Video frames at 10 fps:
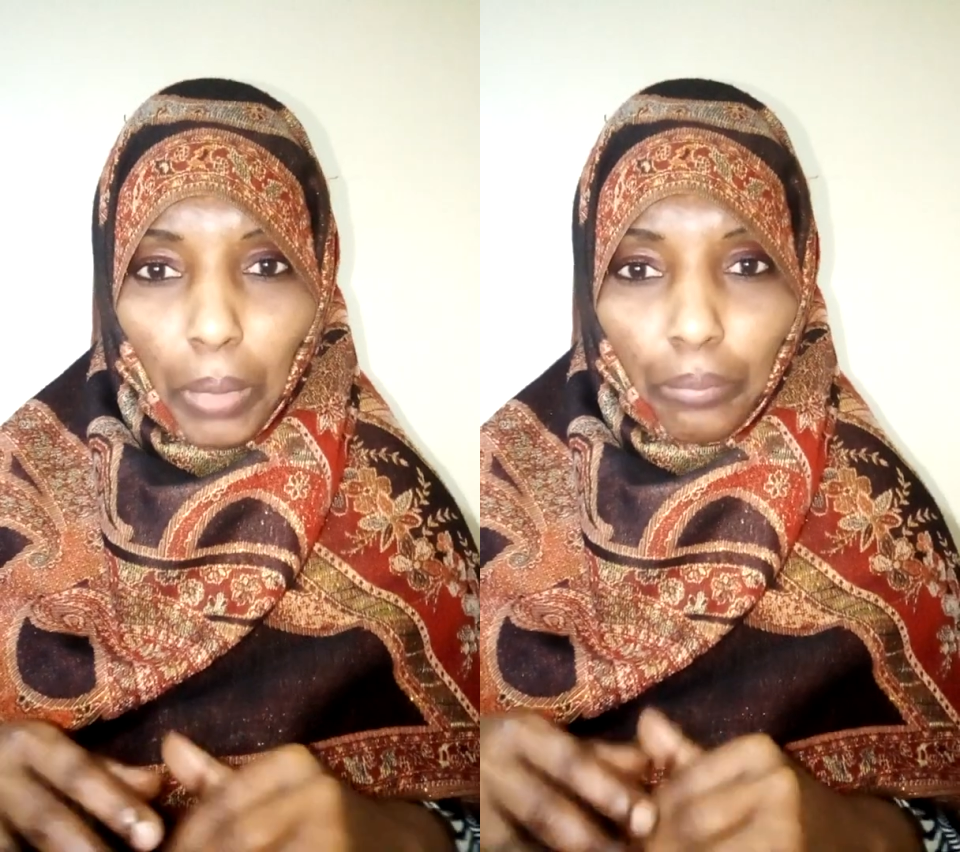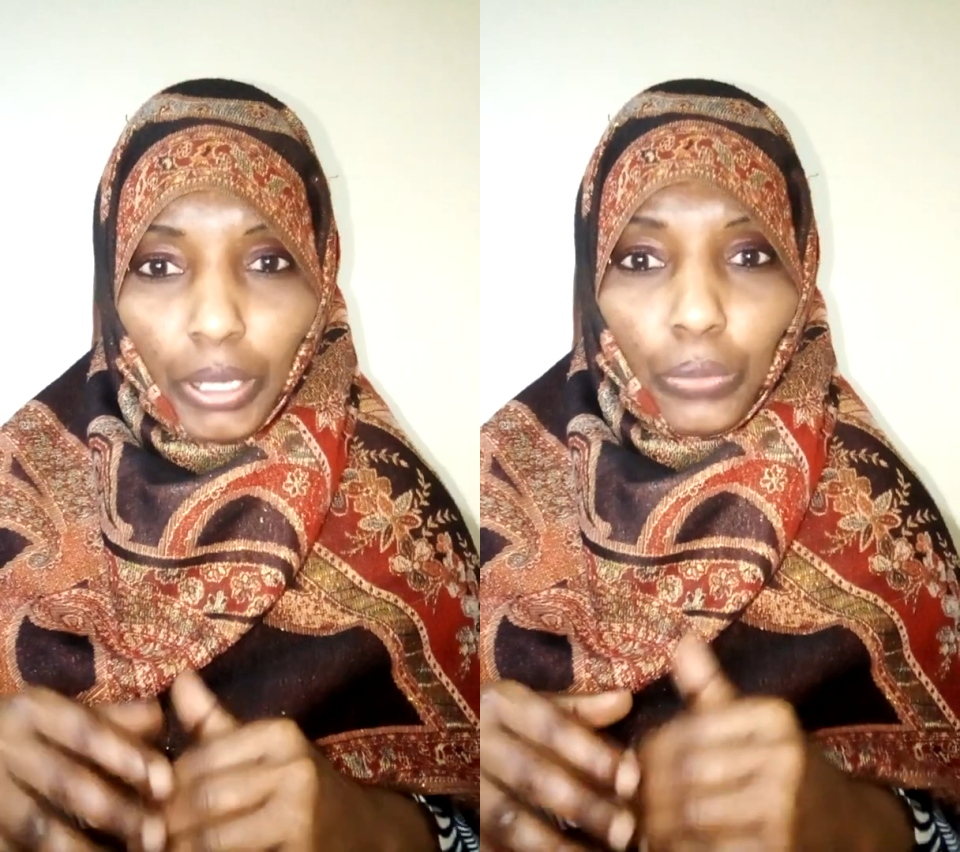
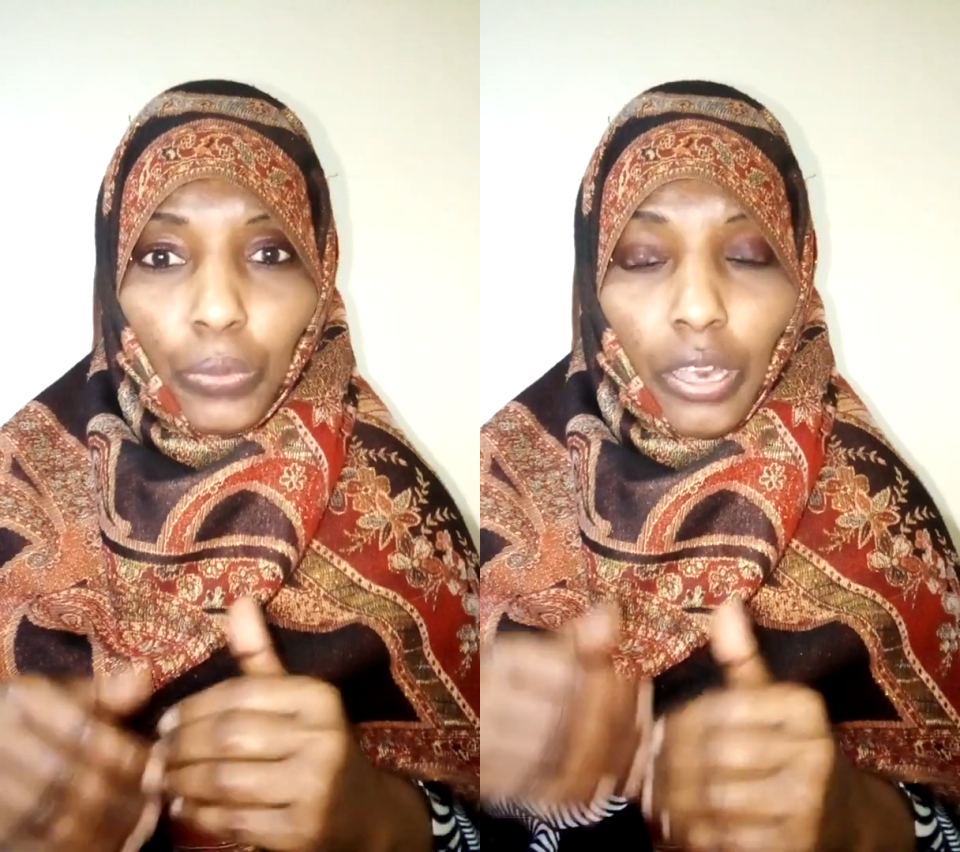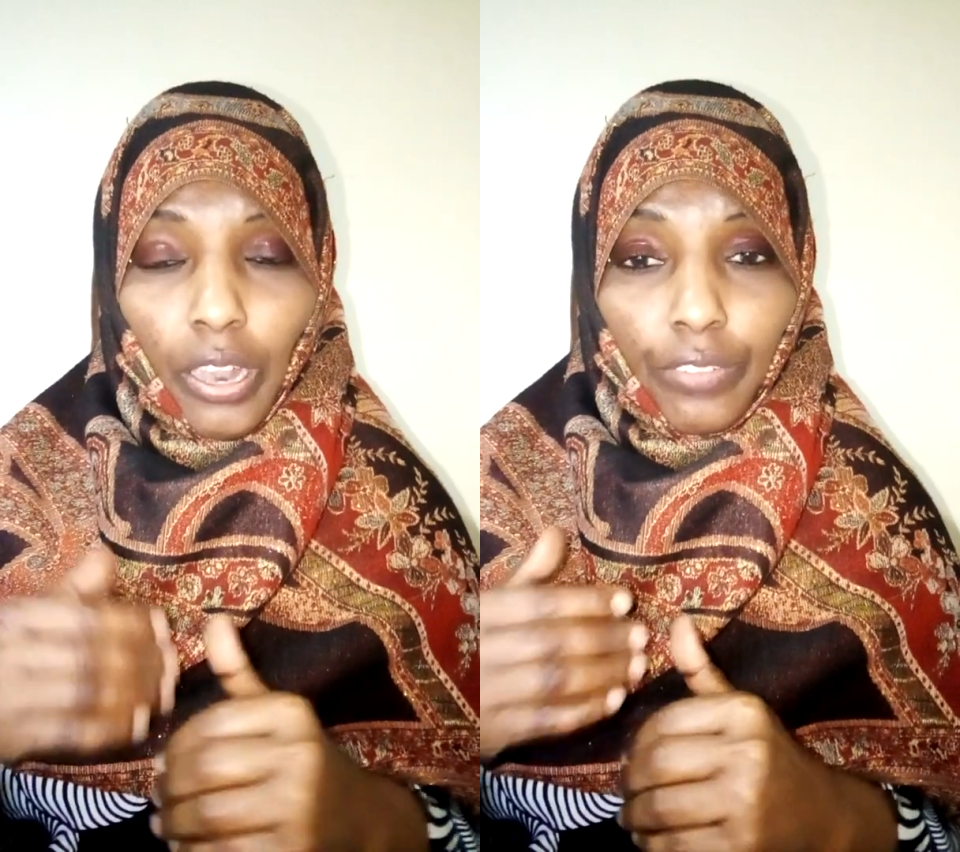But we
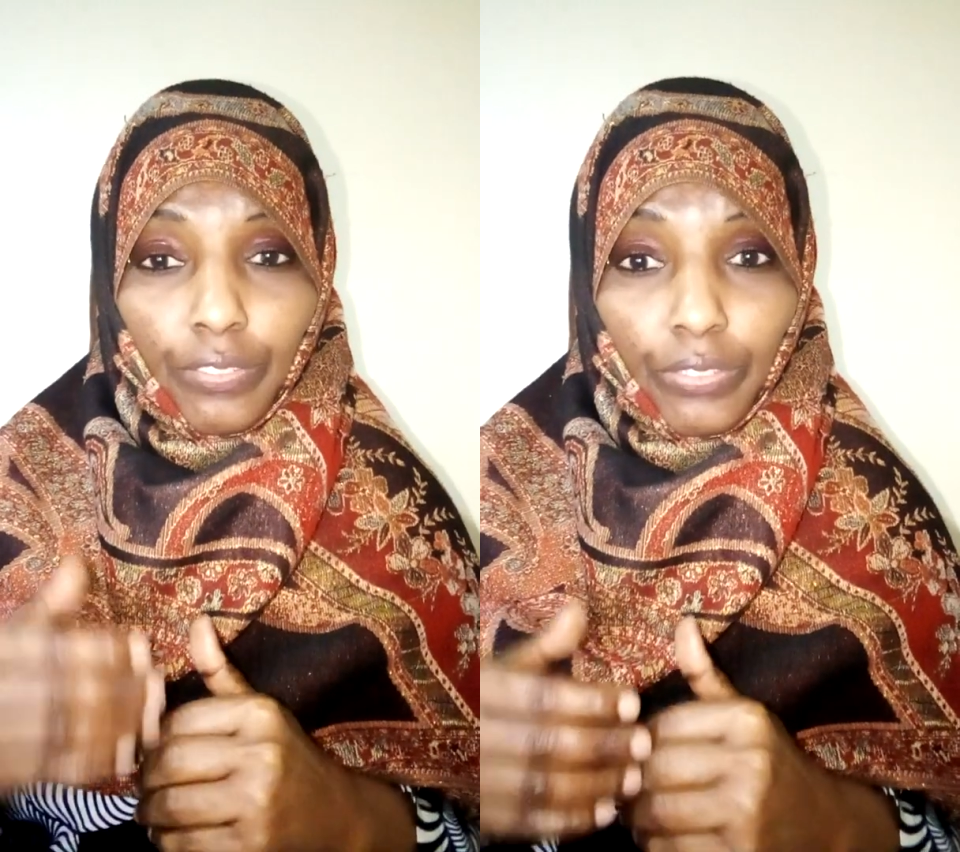have